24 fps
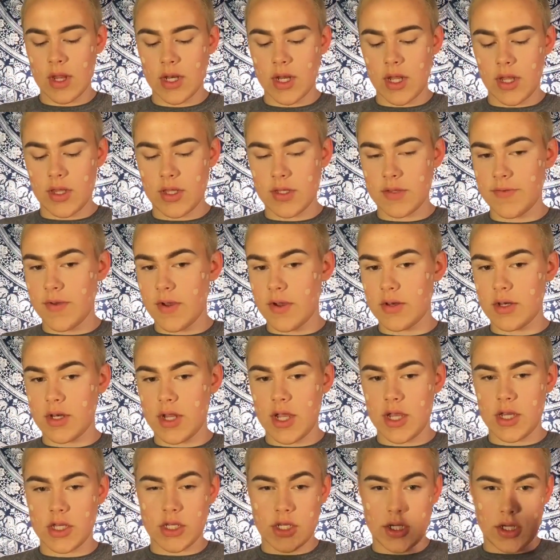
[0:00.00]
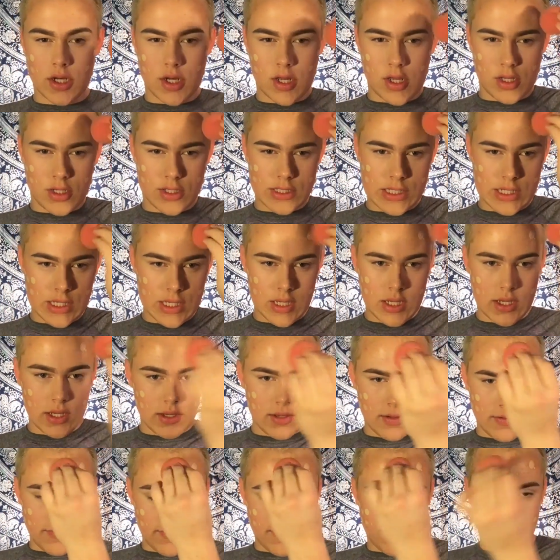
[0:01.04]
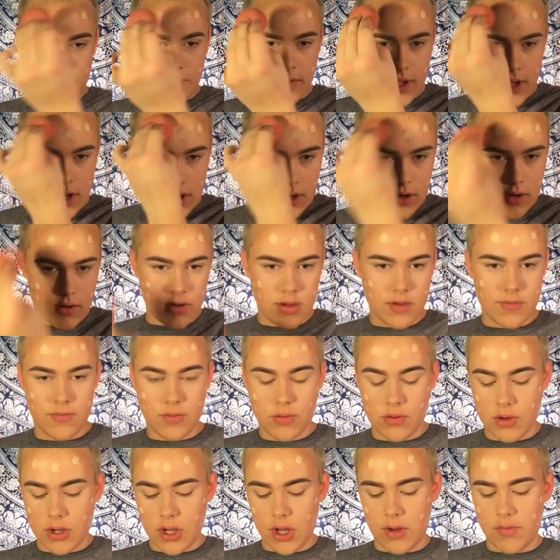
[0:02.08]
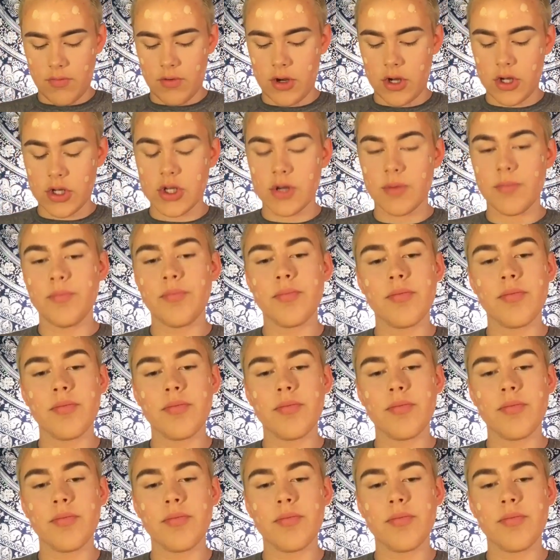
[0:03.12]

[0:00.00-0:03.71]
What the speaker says: Now this foundation is very full coverage.